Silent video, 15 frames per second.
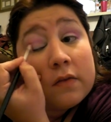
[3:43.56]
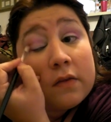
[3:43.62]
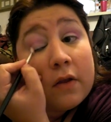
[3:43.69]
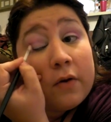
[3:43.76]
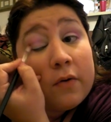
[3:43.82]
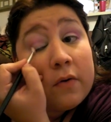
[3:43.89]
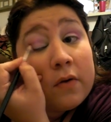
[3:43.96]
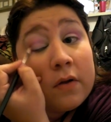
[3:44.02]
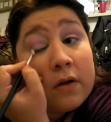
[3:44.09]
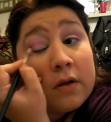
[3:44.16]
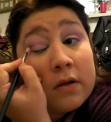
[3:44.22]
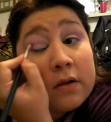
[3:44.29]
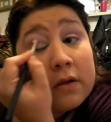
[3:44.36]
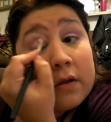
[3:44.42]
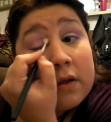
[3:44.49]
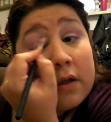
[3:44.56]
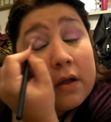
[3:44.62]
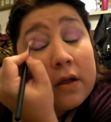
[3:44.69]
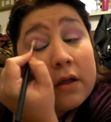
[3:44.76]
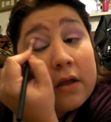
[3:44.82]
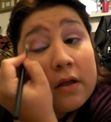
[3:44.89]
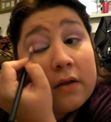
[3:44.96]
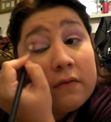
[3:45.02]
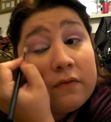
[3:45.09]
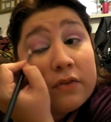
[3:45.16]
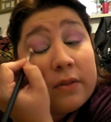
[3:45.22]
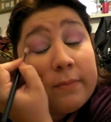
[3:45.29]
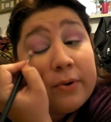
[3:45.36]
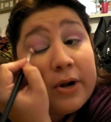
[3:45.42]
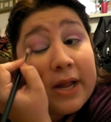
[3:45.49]
So, for
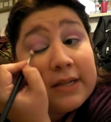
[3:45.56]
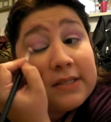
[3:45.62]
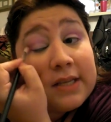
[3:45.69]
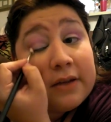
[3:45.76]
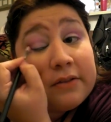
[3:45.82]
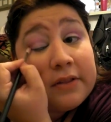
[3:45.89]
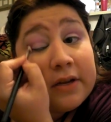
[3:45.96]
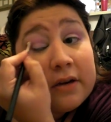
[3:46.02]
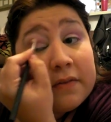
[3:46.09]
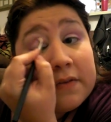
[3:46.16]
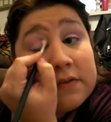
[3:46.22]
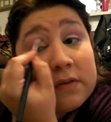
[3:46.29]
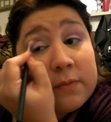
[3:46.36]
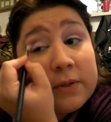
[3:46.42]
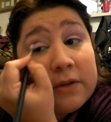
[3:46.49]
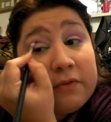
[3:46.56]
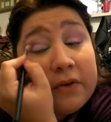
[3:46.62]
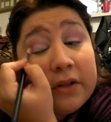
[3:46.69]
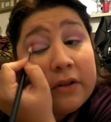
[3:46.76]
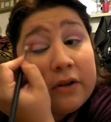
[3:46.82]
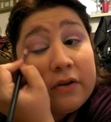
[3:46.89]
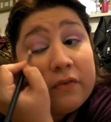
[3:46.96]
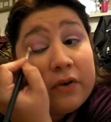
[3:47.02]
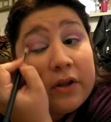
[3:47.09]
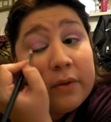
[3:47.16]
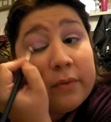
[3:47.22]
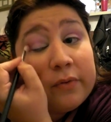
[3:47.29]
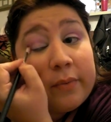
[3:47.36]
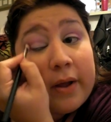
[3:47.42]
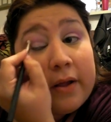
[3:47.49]
the brunettes out there, this will be a fun look for
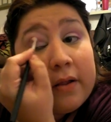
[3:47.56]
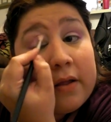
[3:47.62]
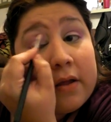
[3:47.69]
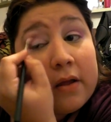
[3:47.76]
you as well.